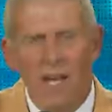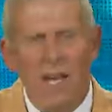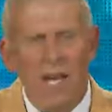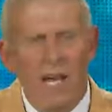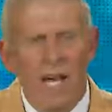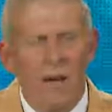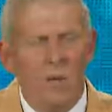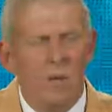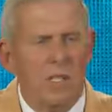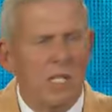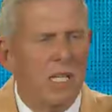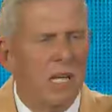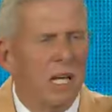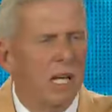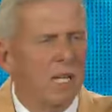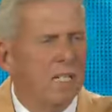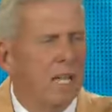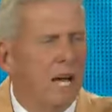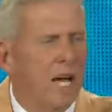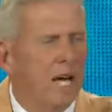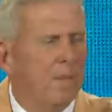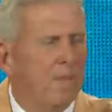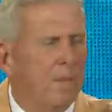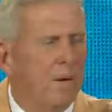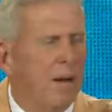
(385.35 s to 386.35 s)
He was killed
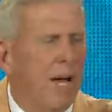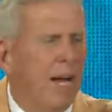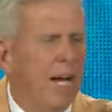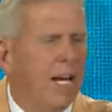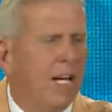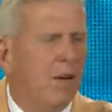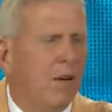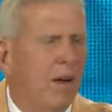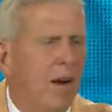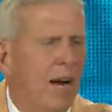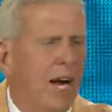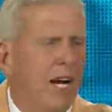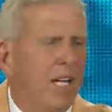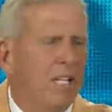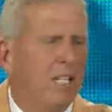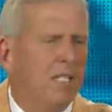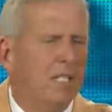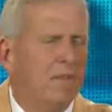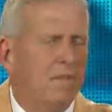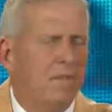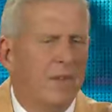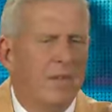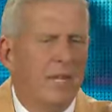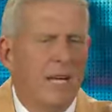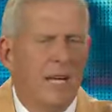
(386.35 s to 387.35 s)
on a plane crash
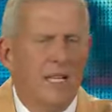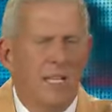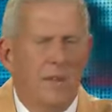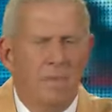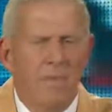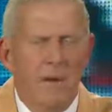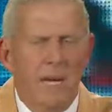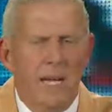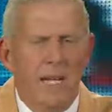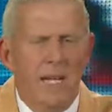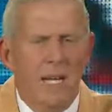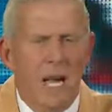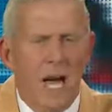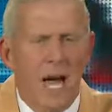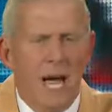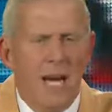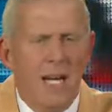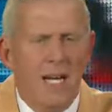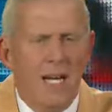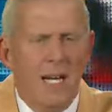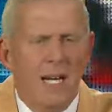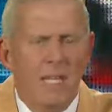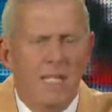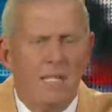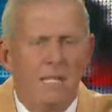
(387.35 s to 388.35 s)
in the
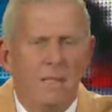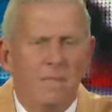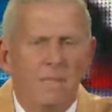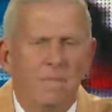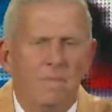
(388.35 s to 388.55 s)
mid-90s.